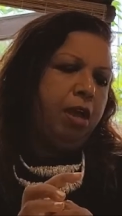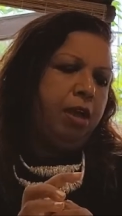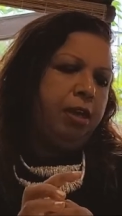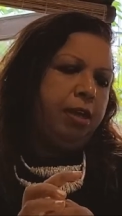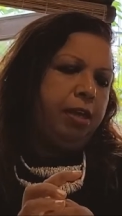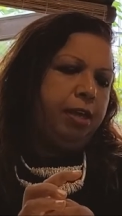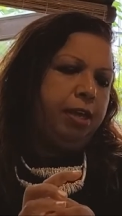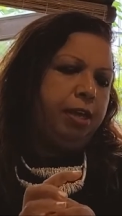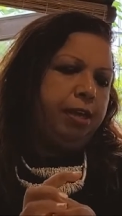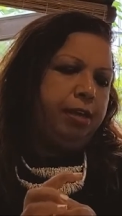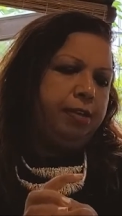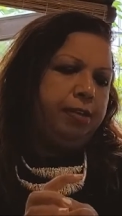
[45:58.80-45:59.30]

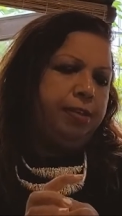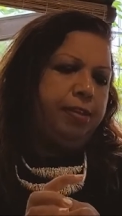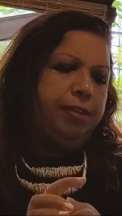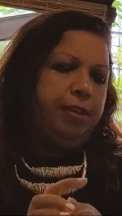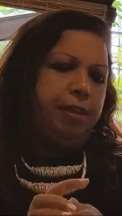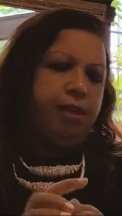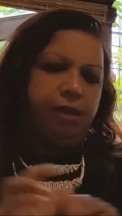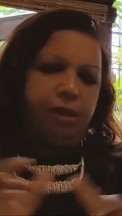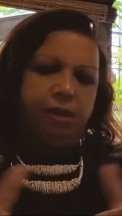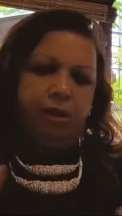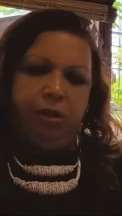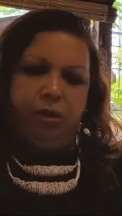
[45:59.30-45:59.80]
Yes,
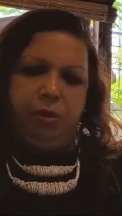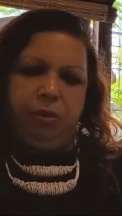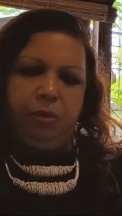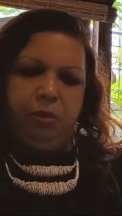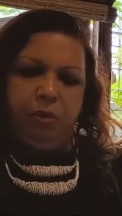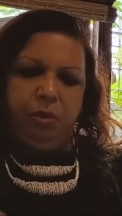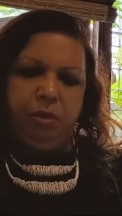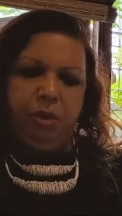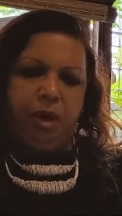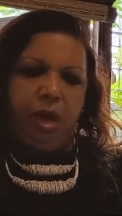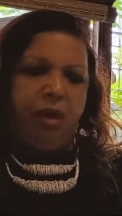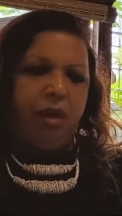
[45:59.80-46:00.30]
uh,
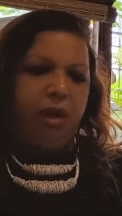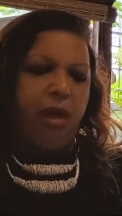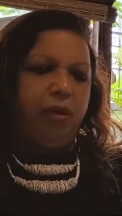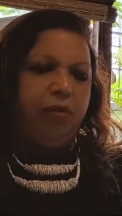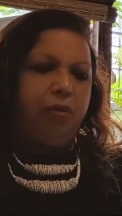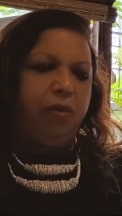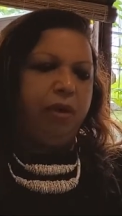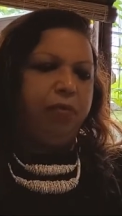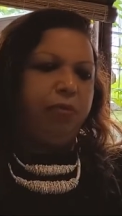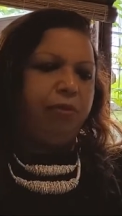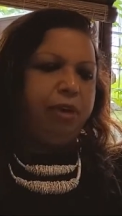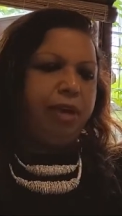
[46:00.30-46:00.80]

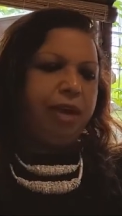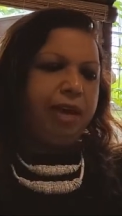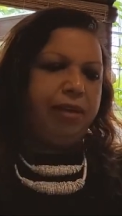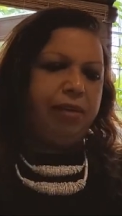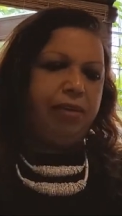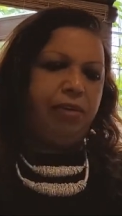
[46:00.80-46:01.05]
I, I would like